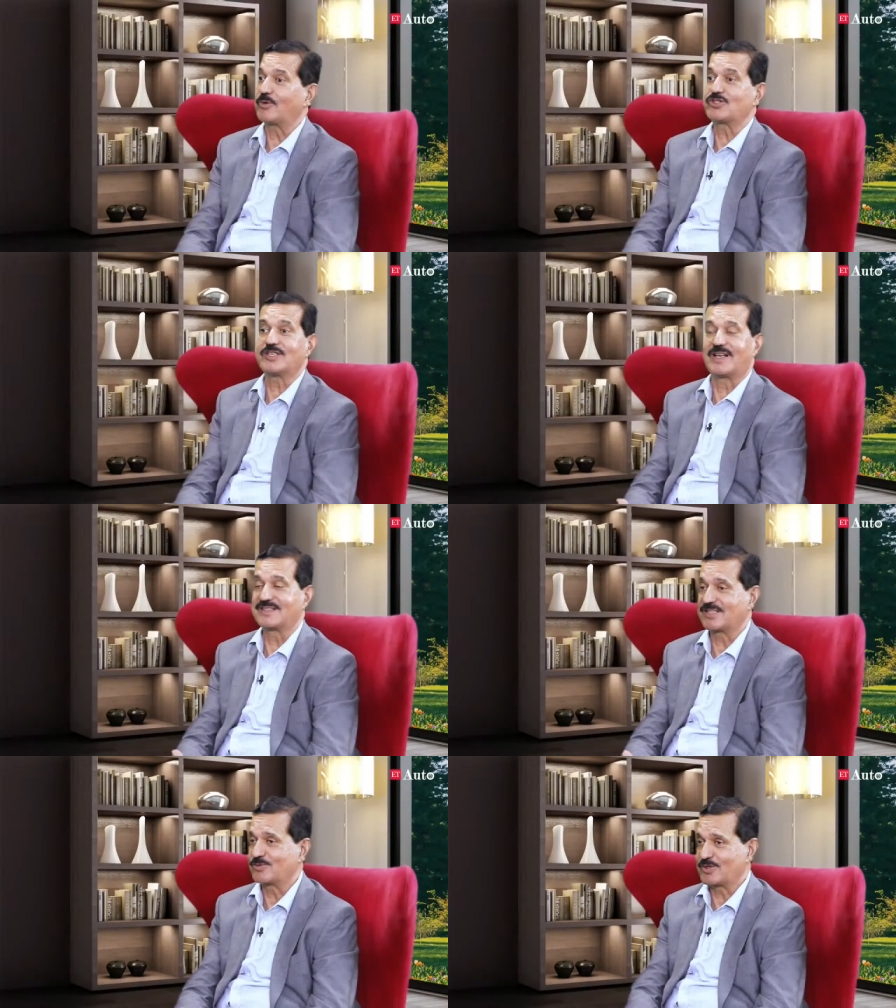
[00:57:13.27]
question and
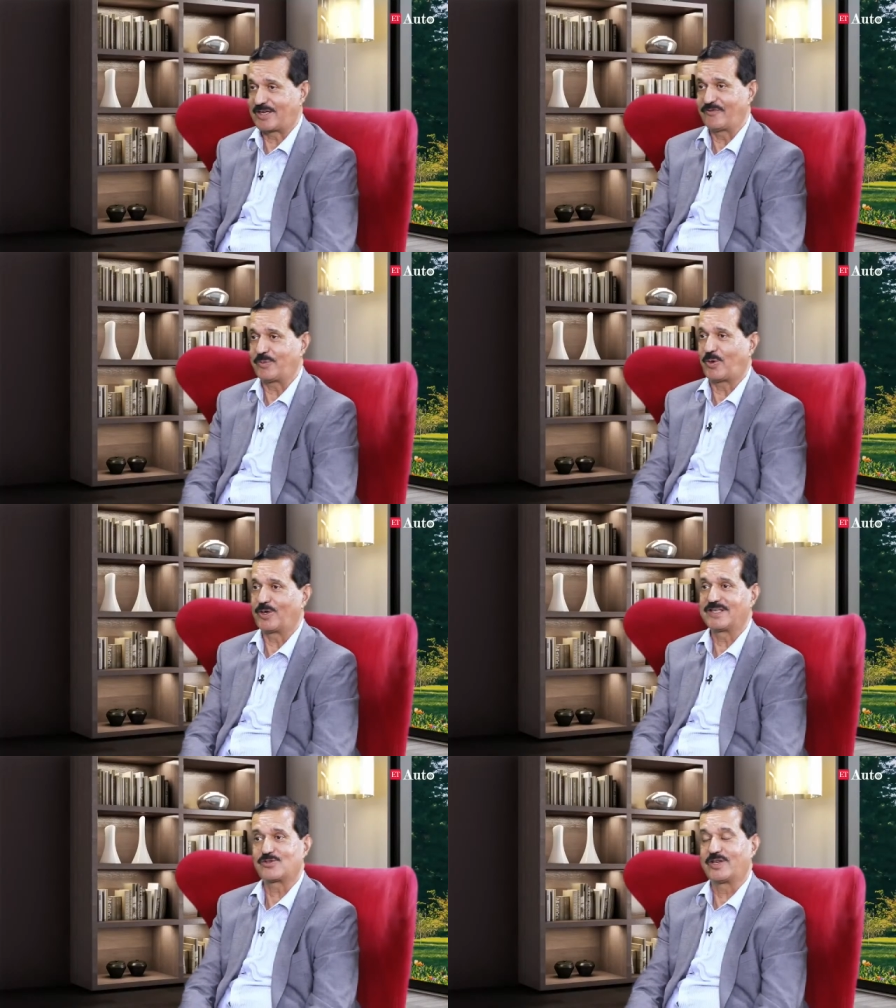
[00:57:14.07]
answers which will come from the
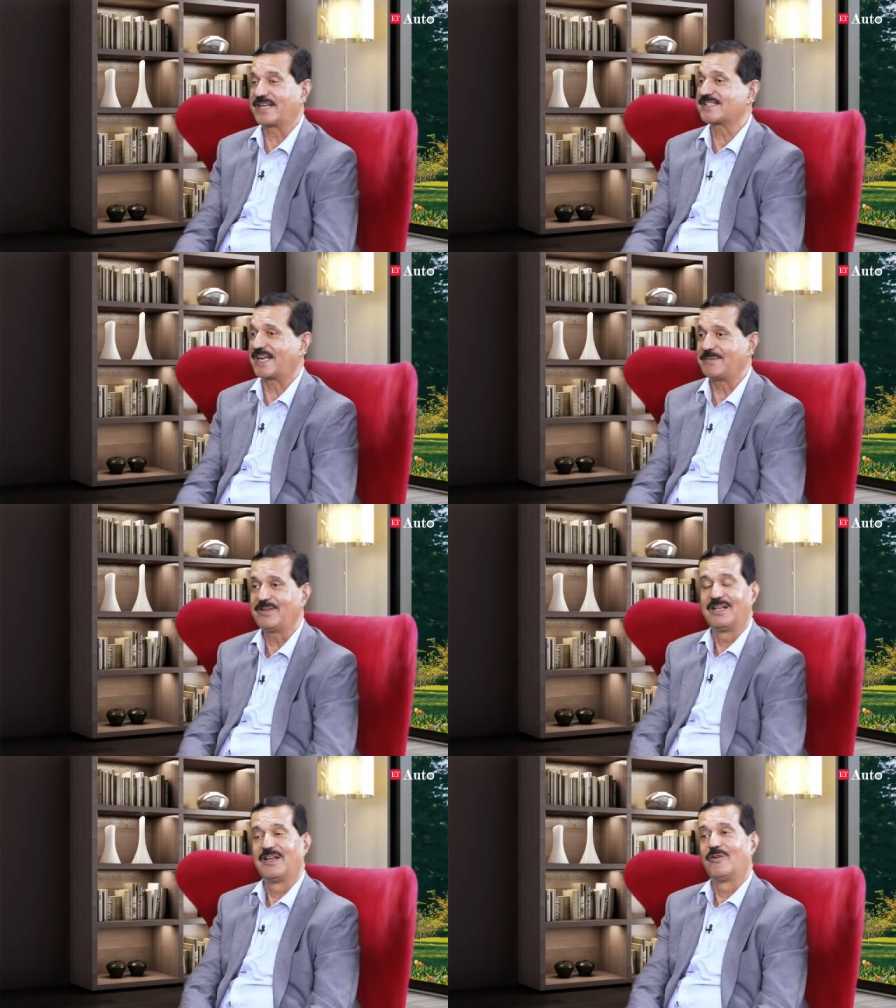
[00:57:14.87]
audience. So next time
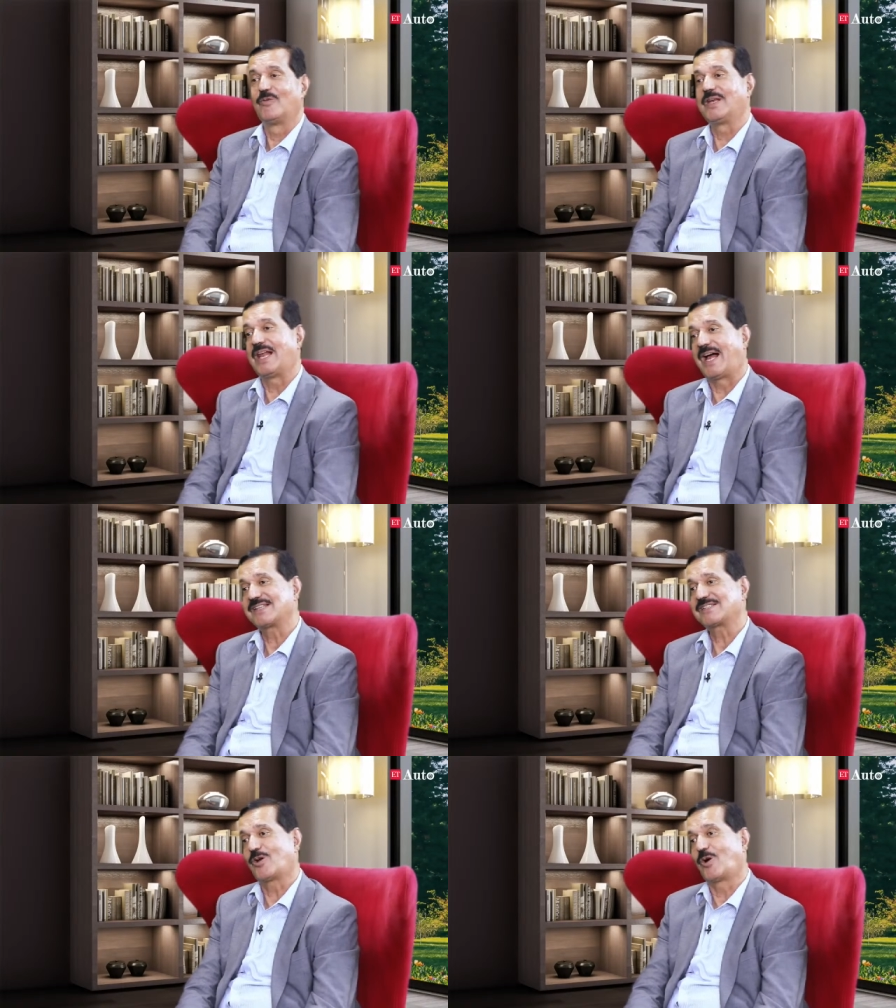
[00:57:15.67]
we'll
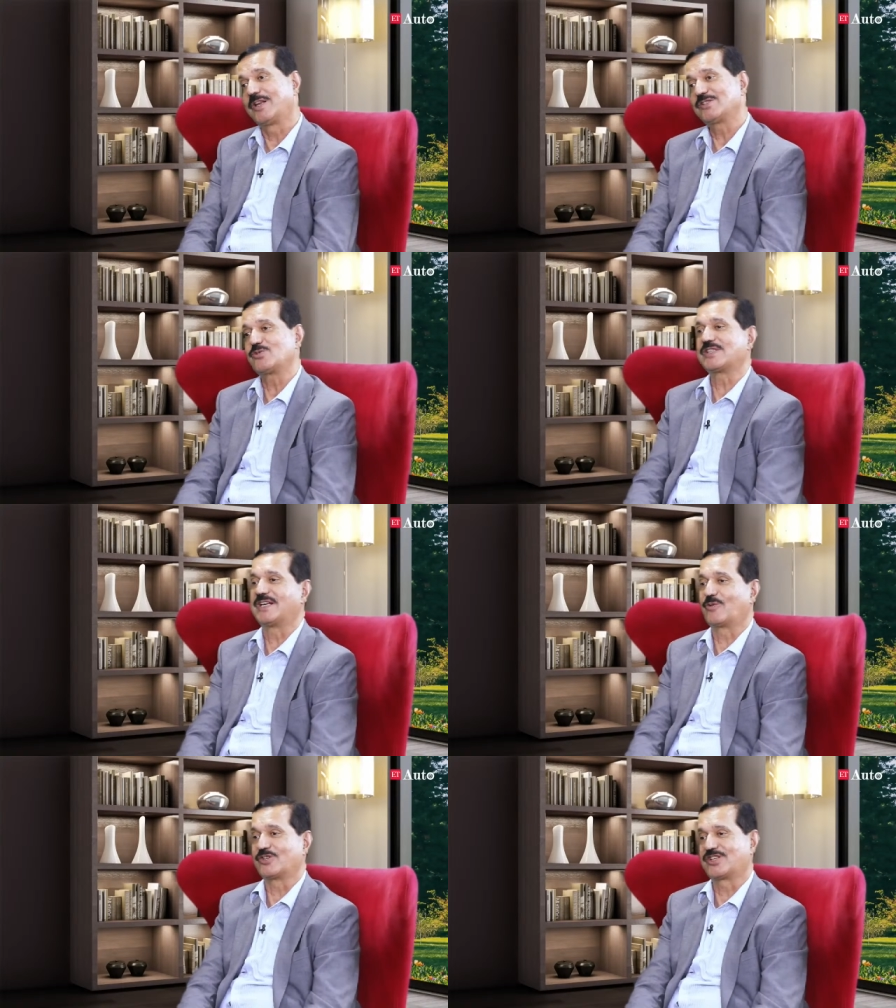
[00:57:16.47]
ask the audience to
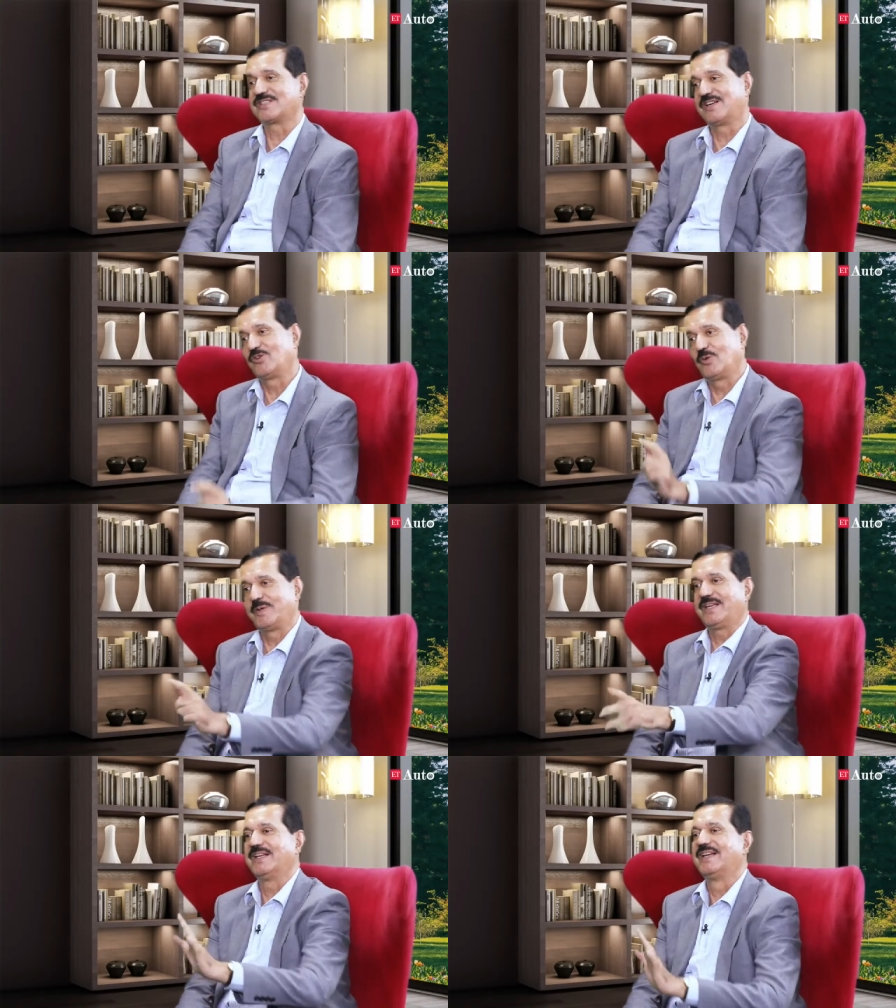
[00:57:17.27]
send questions and you'll
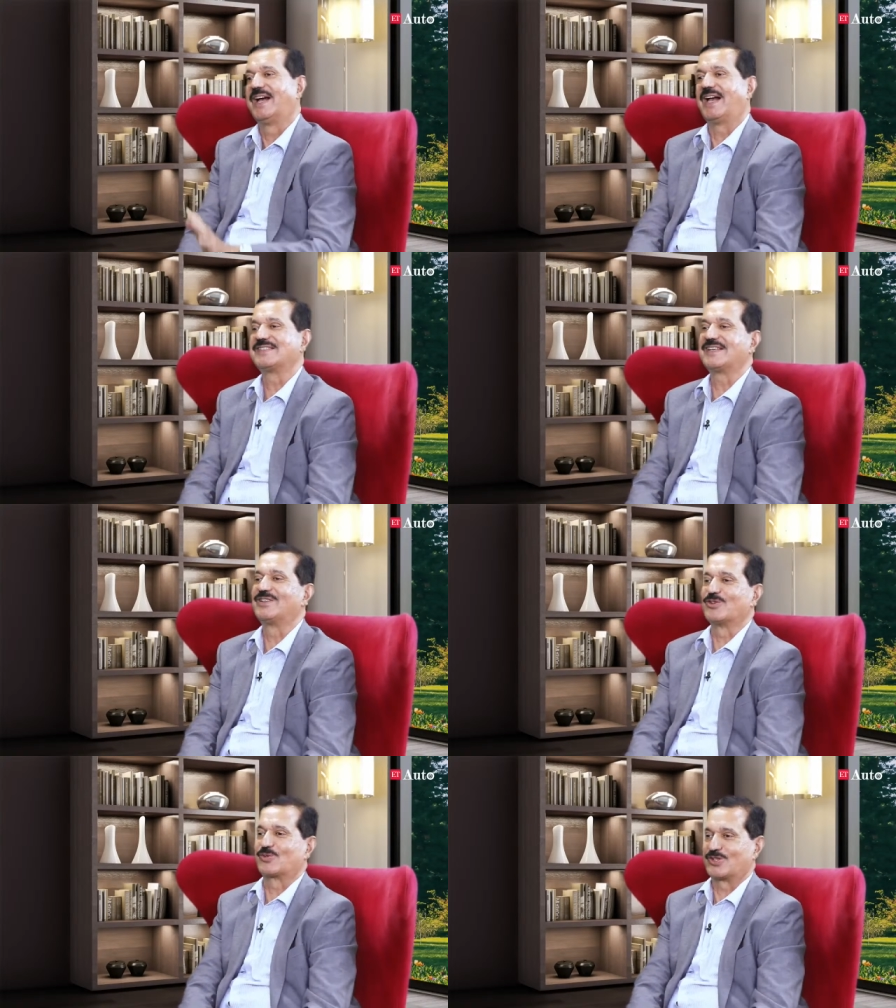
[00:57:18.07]
be answering
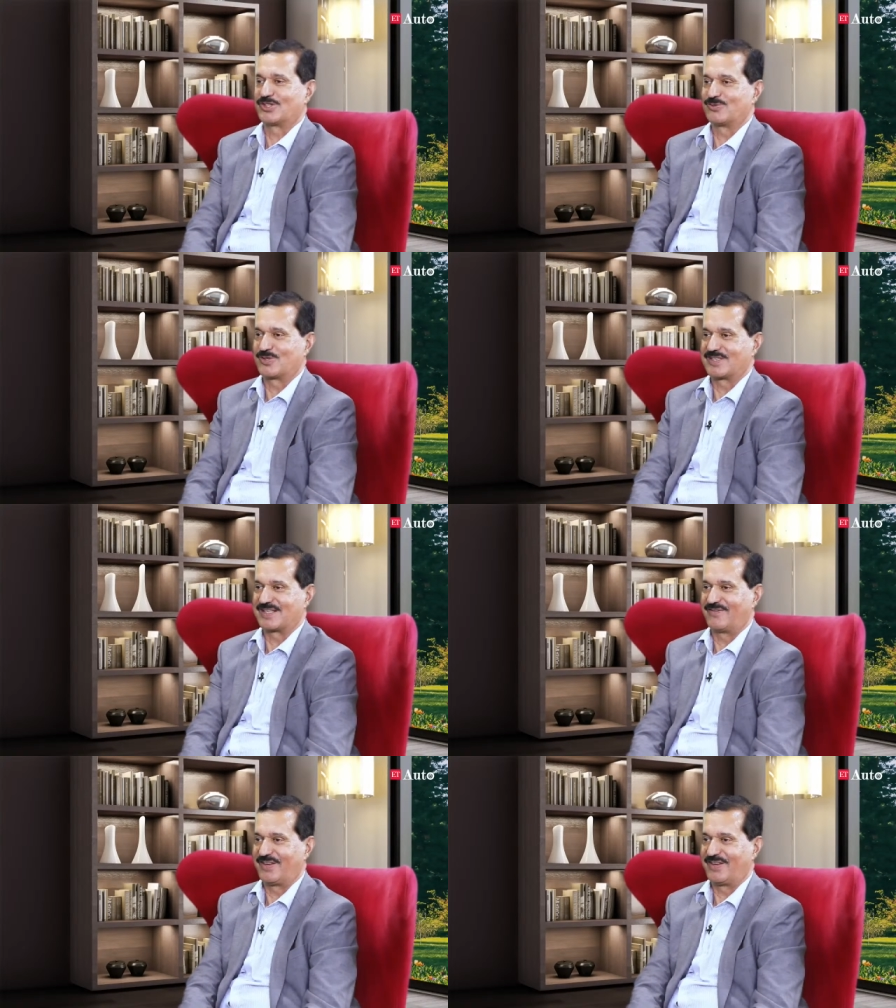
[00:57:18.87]
those questions which is there when